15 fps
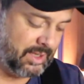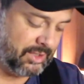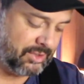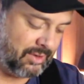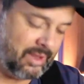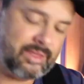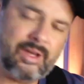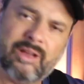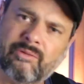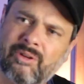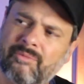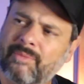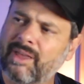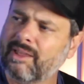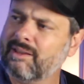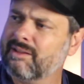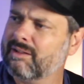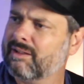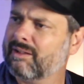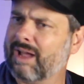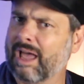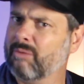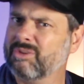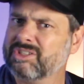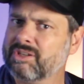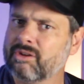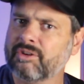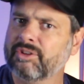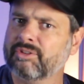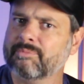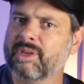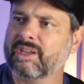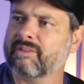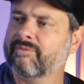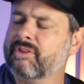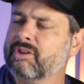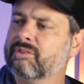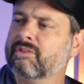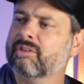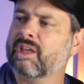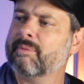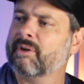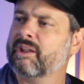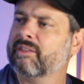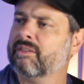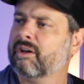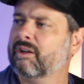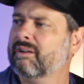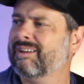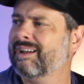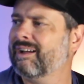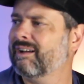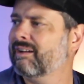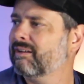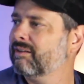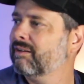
So I thought, well, man, I wasn't going to make a video today, but I thought,